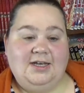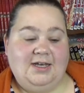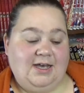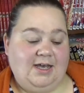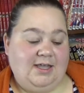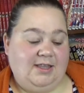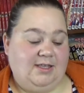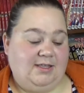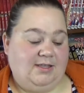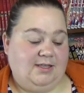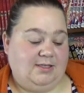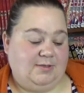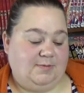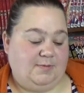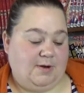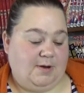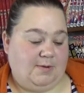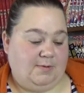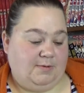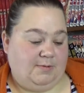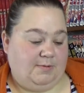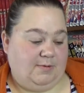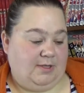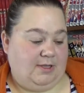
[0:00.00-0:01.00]
I think that's
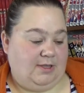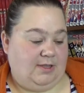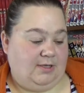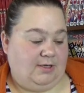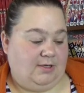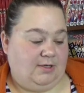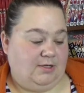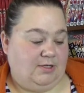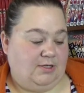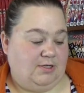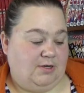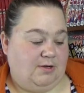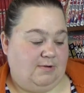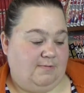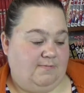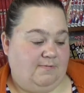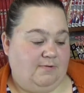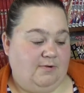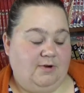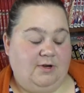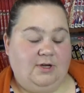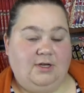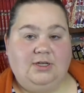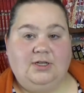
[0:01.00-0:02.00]
probably the good term
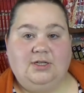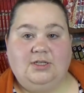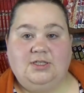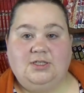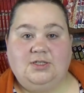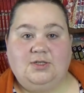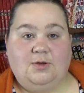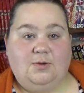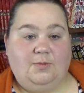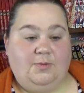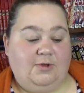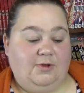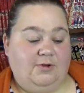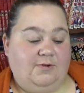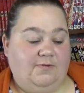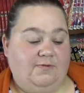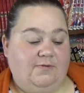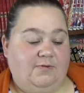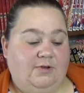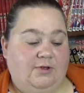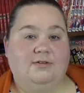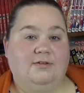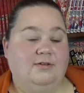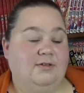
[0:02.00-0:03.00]
for it. It's so
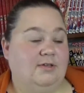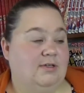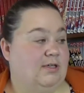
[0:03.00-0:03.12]
beautiful.